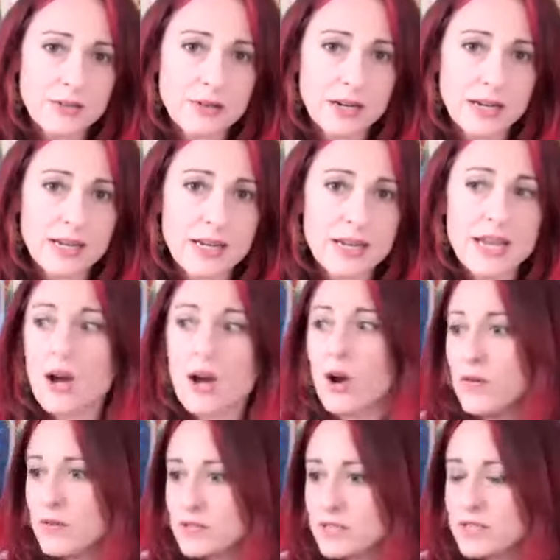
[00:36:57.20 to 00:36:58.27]
right
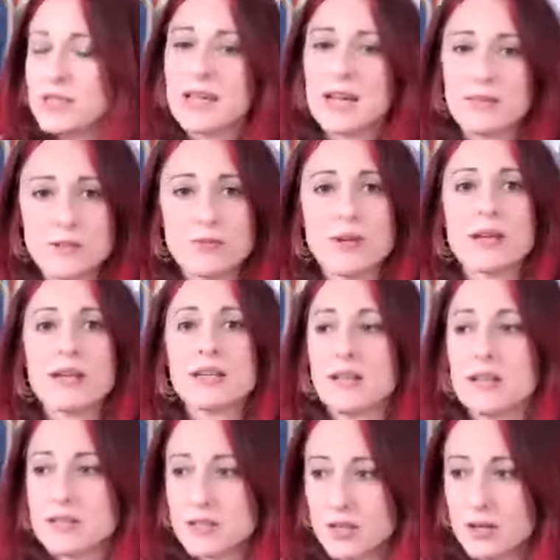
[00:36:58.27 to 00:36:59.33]
obviously you have to
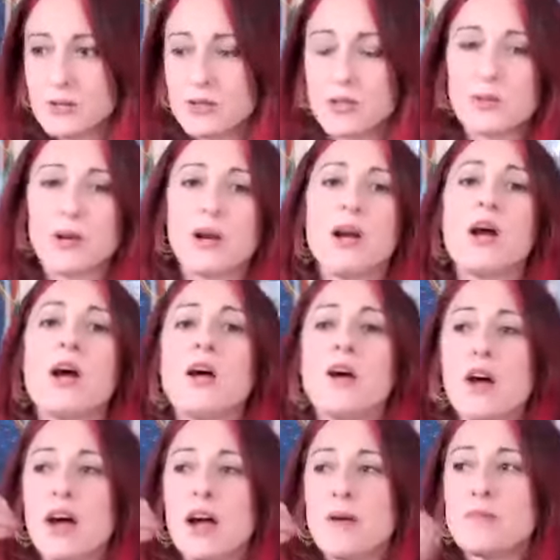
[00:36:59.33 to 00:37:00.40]
recognize those who are
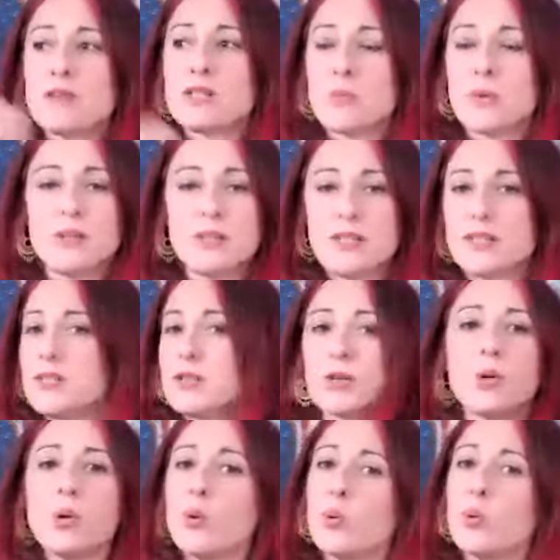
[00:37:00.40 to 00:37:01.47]
um, responding to the
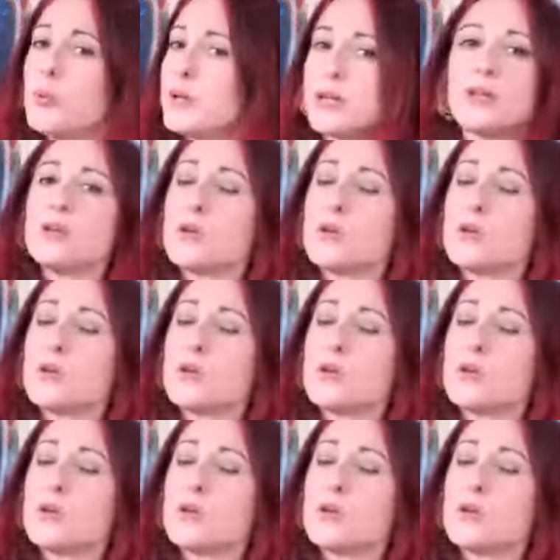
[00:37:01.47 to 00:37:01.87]
call but are